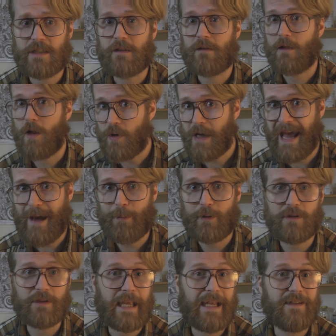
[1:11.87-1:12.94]
in low
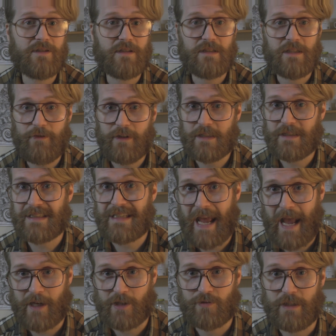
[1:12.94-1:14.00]
capital gains and dividends
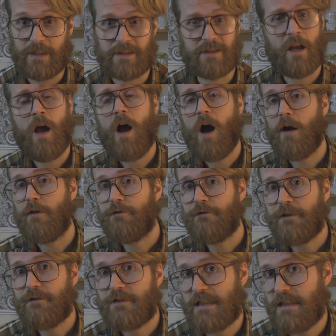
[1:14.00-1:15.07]
tax rates of
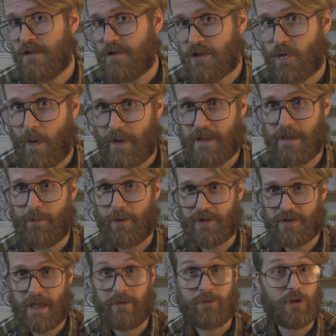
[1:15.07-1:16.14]
15 to
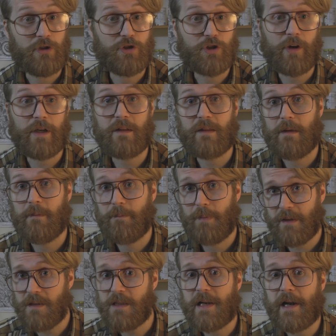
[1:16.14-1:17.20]
20%, ensuring that
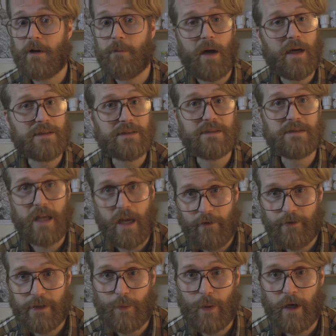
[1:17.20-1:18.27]
billionaire bosses
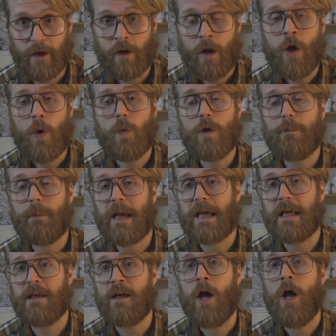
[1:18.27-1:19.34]
everywhere will
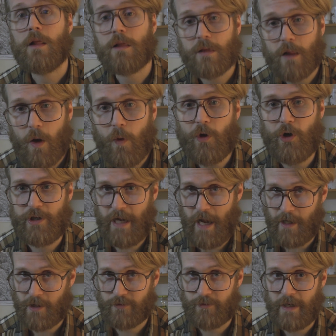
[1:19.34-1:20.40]
pay lower
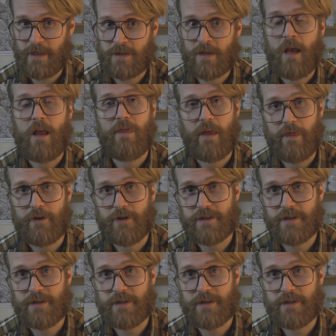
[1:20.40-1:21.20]
tax rates than their